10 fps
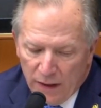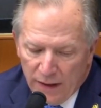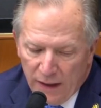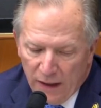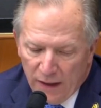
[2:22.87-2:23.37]

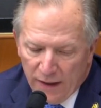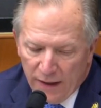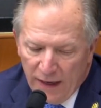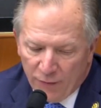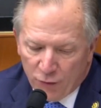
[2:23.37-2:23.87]

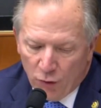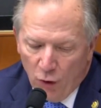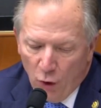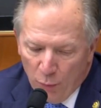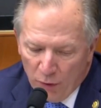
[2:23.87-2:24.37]
after
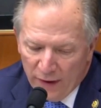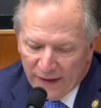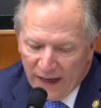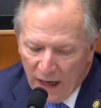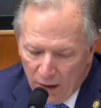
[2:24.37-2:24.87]
Oberlin
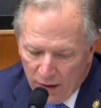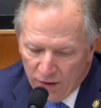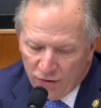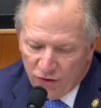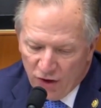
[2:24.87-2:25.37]

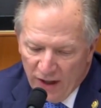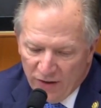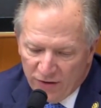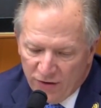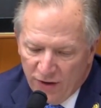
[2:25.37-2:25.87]
College
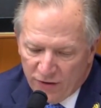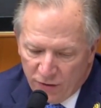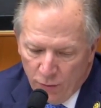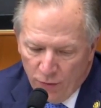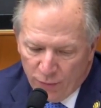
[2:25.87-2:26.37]
changed its
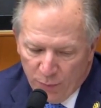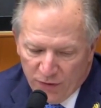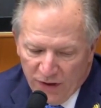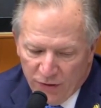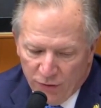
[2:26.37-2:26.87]
school's
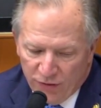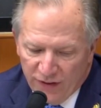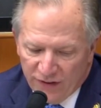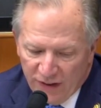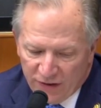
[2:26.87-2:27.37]
procedures, the
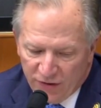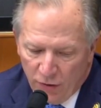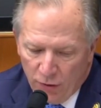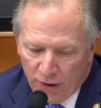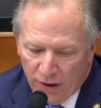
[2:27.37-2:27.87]
Sixth
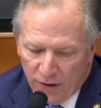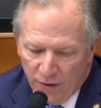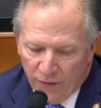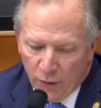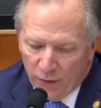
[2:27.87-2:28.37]
Circuit
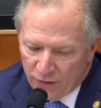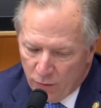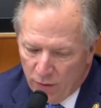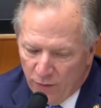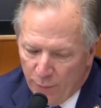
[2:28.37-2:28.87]
of the U.S.
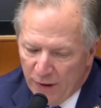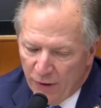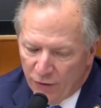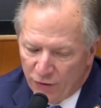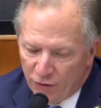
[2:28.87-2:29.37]
Court of
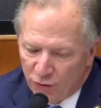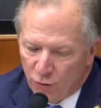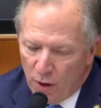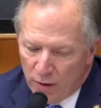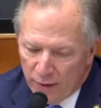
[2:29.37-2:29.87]
Appeals
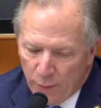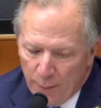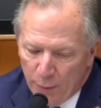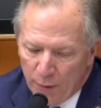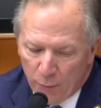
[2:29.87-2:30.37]
strongly
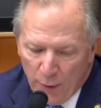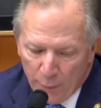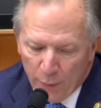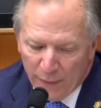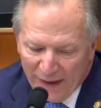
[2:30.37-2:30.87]

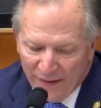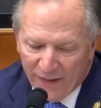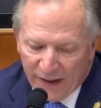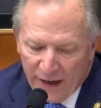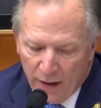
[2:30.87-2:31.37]
reprimanded
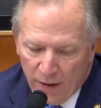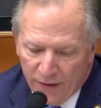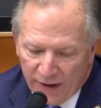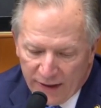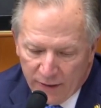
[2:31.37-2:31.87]

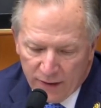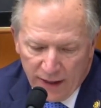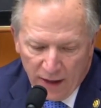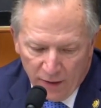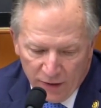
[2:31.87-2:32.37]
the
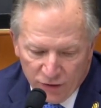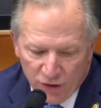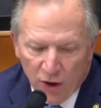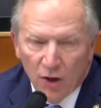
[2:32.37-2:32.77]
college,